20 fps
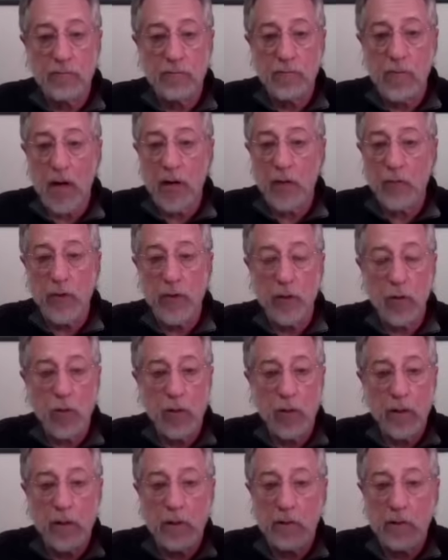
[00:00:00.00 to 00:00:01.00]
I
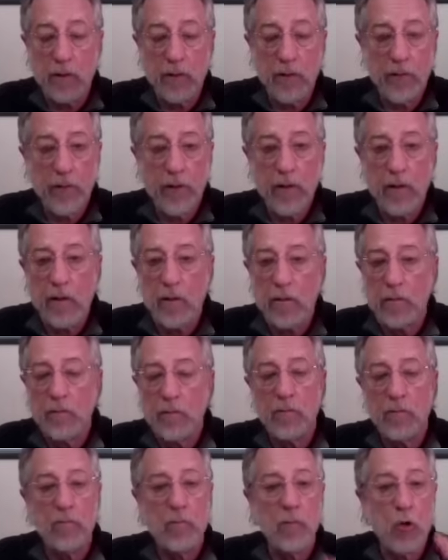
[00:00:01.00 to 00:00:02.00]
recoiled in fear.
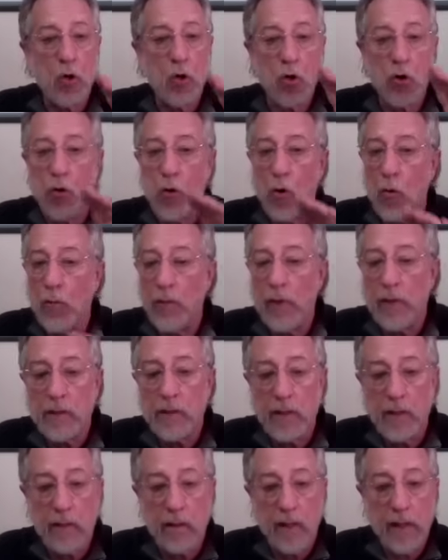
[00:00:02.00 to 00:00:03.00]
No big
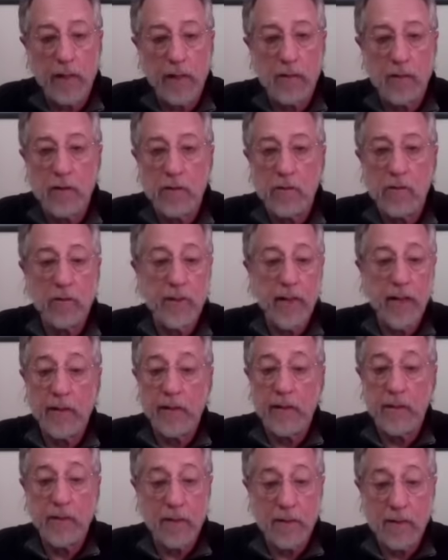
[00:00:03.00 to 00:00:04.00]
deal. I considered that a
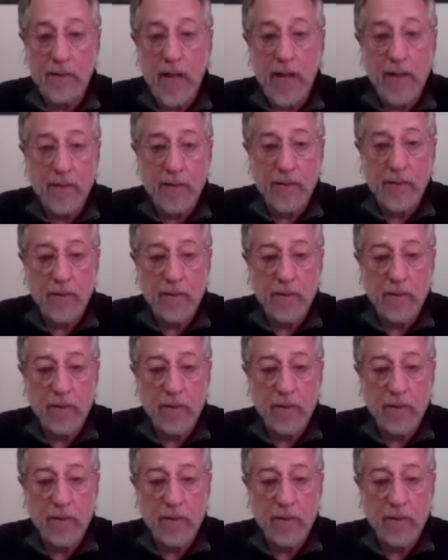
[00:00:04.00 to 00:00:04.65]
success.